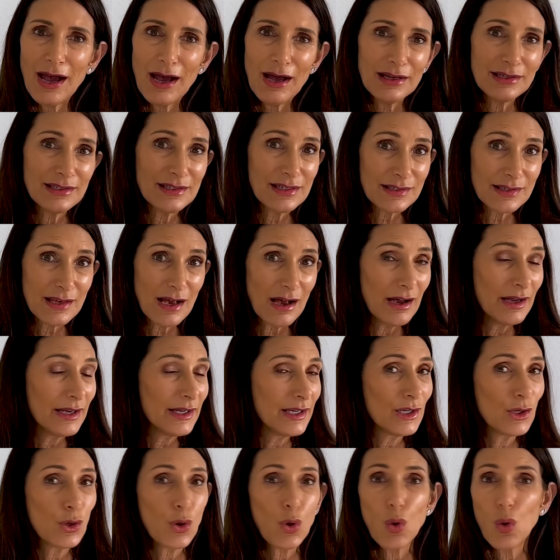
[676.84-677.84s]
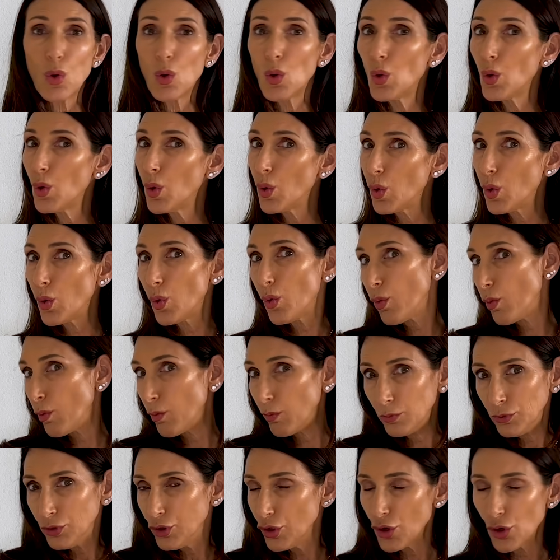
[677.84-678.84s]
design, or
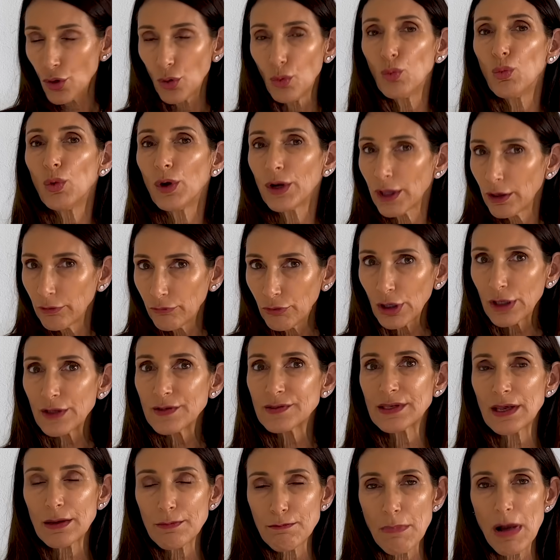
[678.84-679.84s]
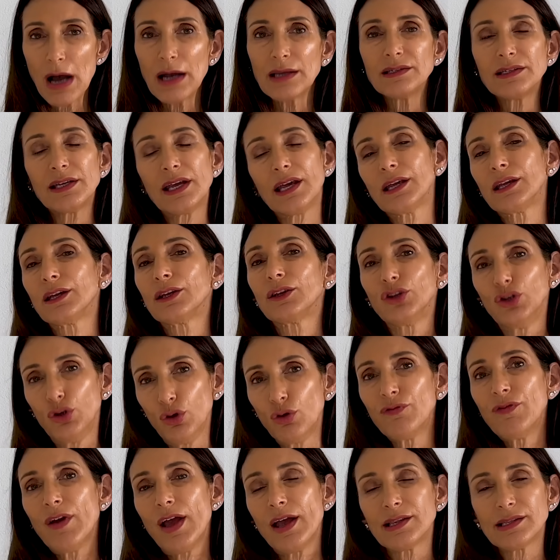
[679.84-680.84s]
you know, whatever it is that might take your
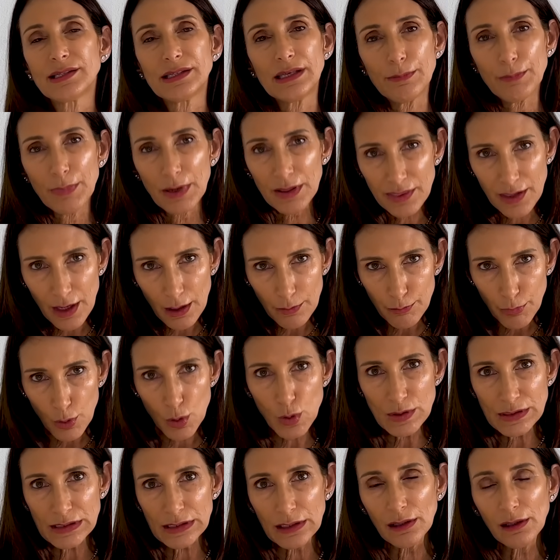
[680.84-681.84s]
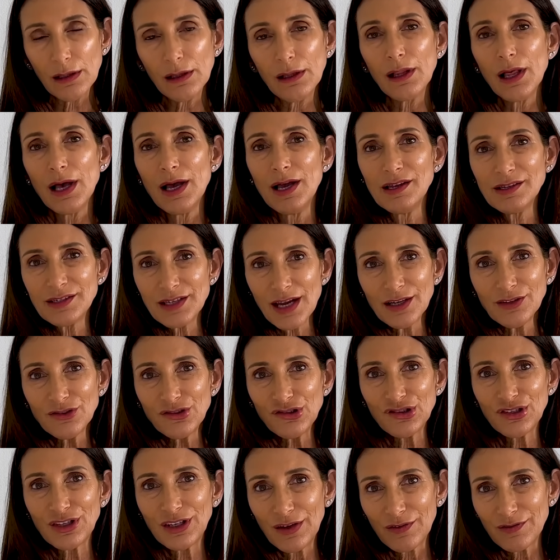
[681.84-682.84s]
fancy. But that personal
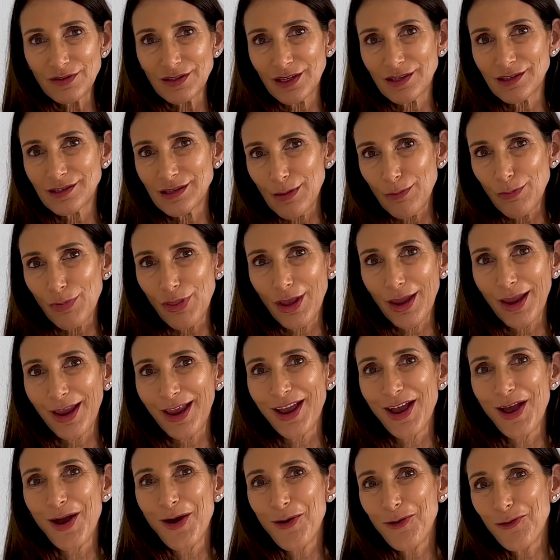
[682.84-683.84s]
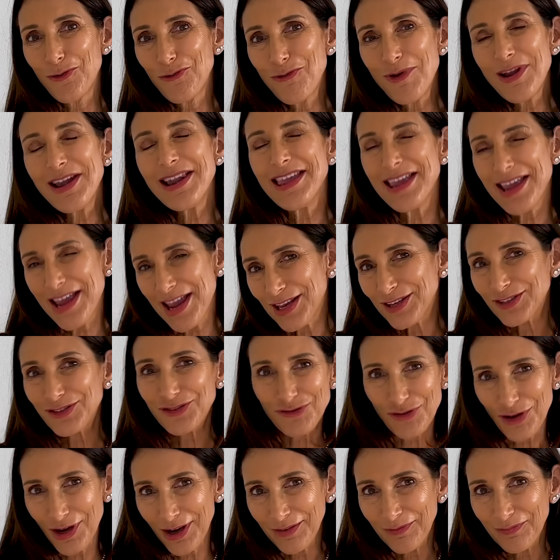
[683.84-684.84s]
touch gives it something really
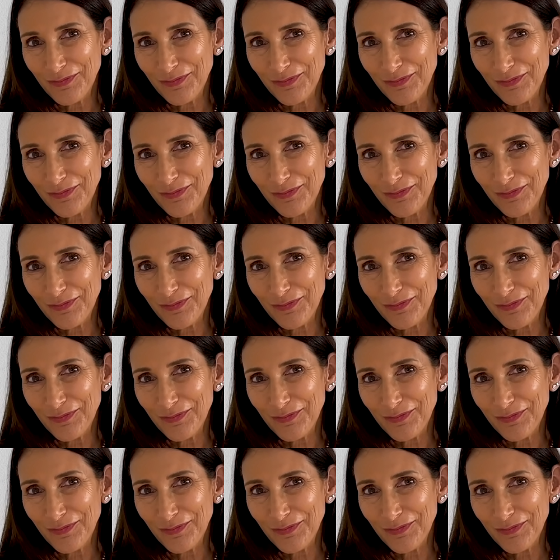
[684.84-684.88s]
extra.